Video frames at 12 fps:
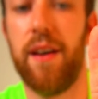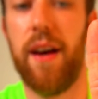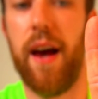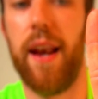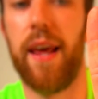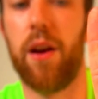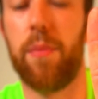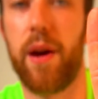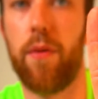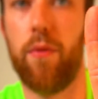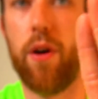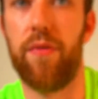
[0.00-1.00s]
a little
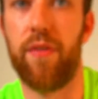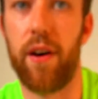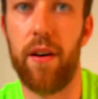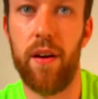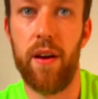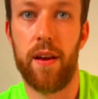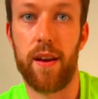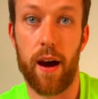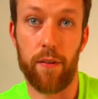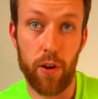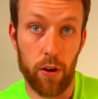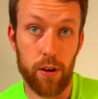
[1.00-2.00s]
bit rougher. Now,
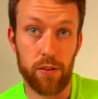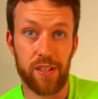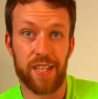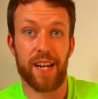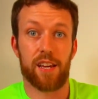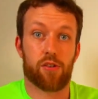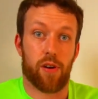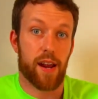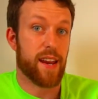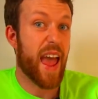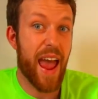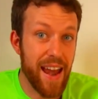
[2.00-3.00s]
I've not noticed any crack
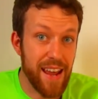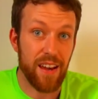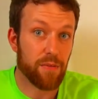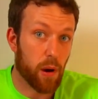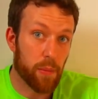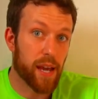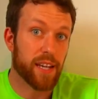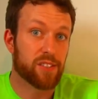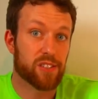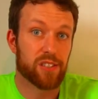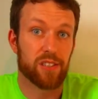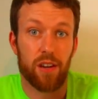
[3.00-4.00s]
in any of my
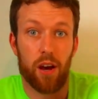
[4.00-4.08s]
mace,